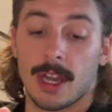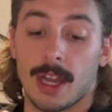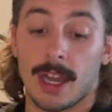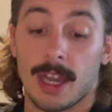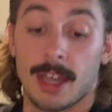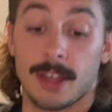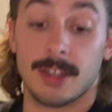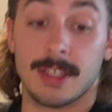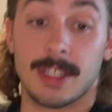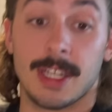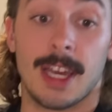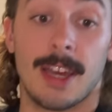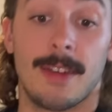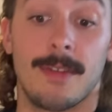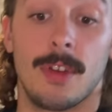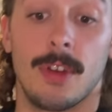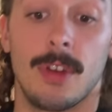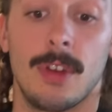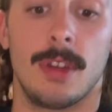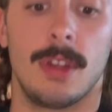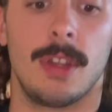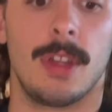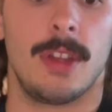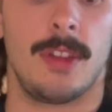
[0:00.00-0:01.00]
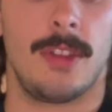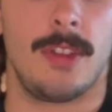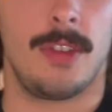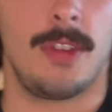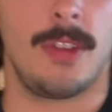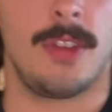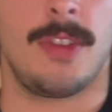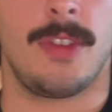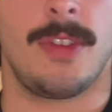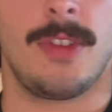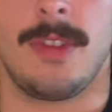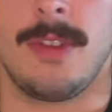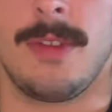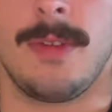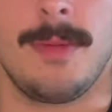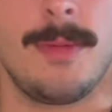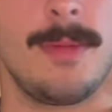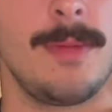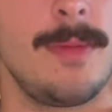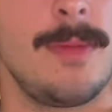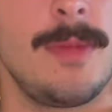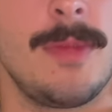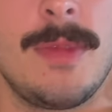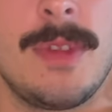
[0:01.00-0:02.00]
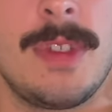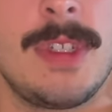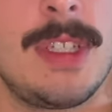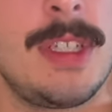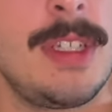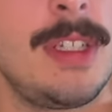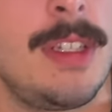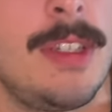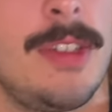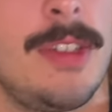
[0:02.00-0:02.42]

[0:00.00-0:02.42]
I just haven't, it's just, it's,